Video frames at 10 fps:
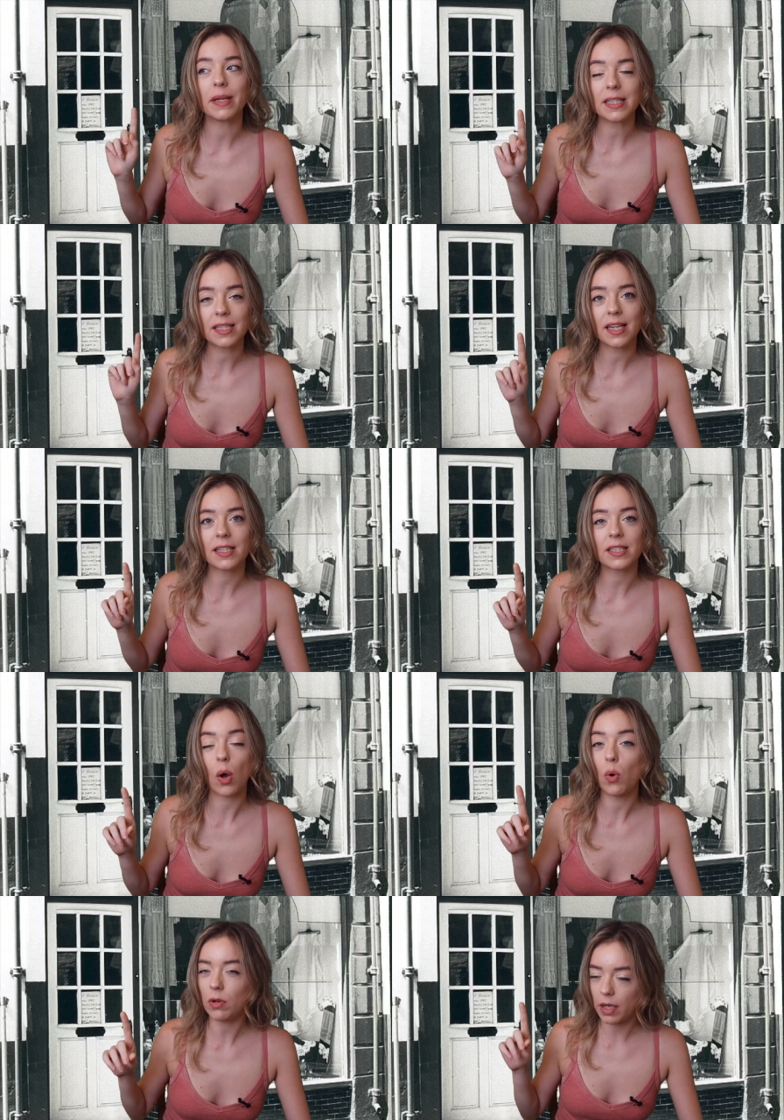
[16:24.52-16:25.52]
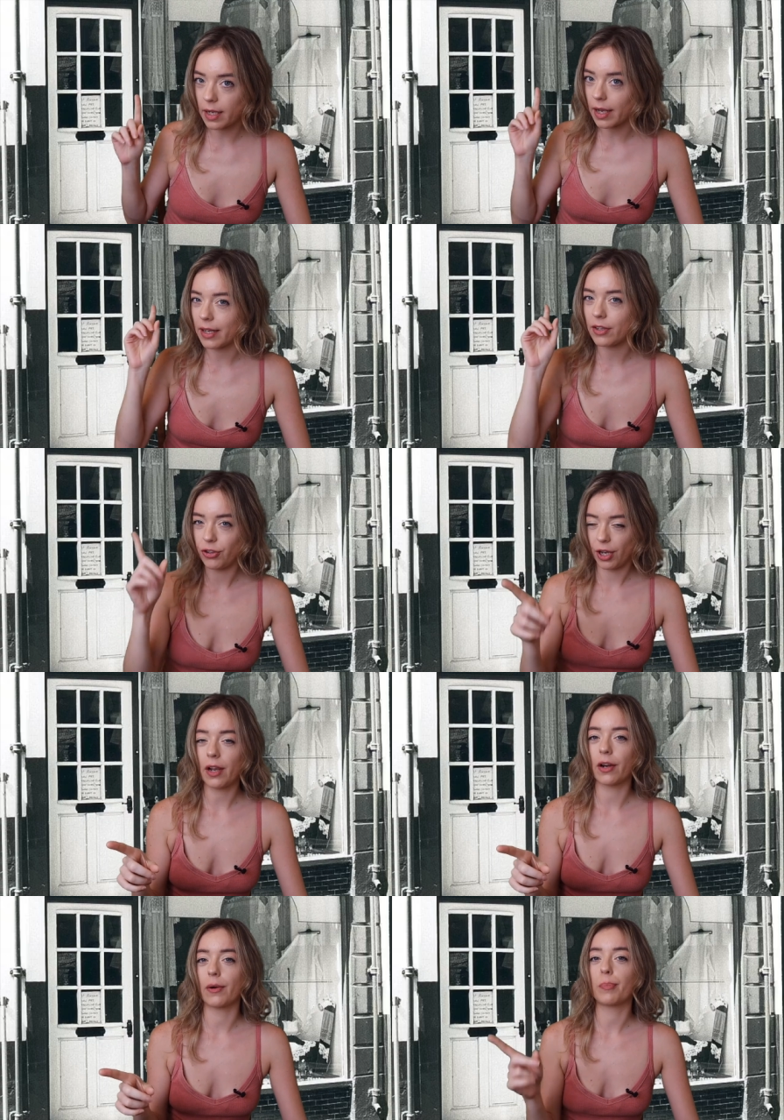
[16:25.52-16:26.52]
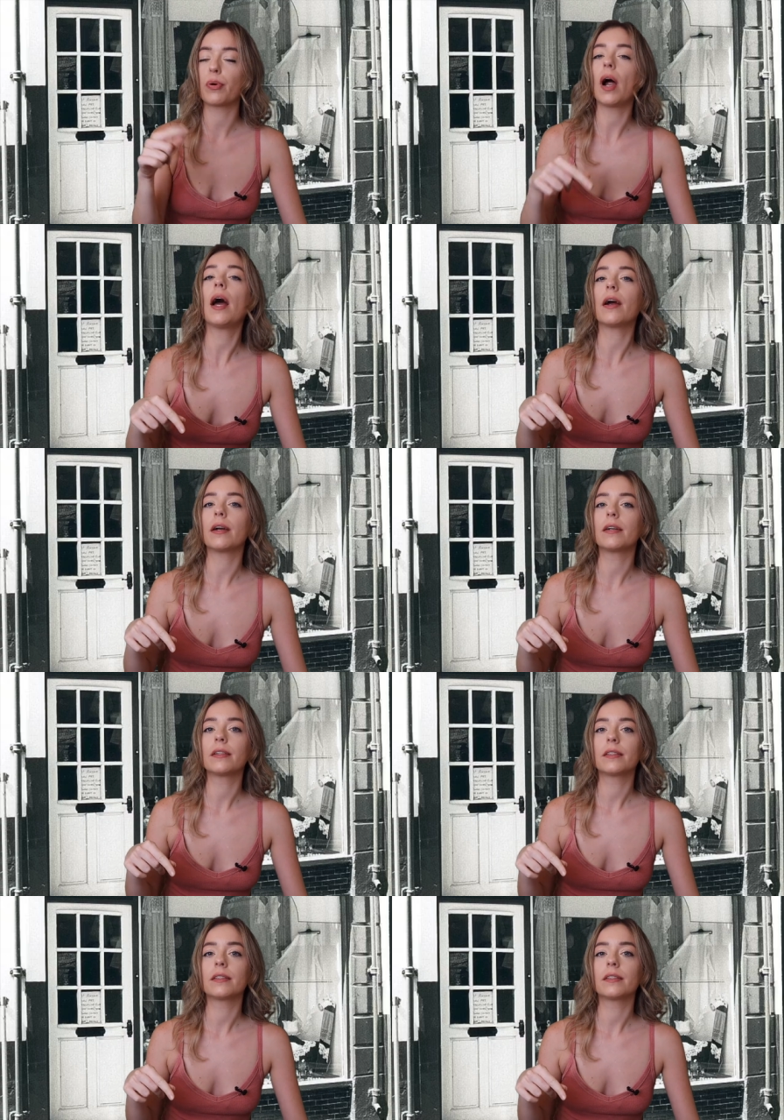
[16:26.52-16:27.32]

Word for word: business only a year prior.